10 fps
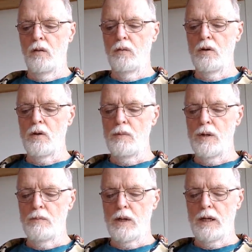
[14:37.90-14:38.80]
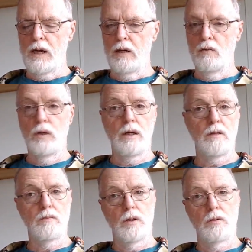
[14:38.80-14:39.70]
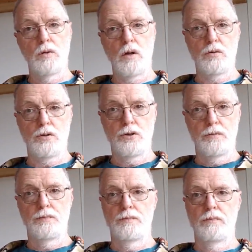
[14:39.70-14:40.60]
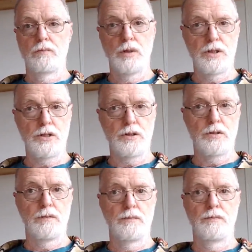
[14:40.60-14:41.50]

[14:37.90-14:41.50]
What do I mean by that? Well, roads, bridges,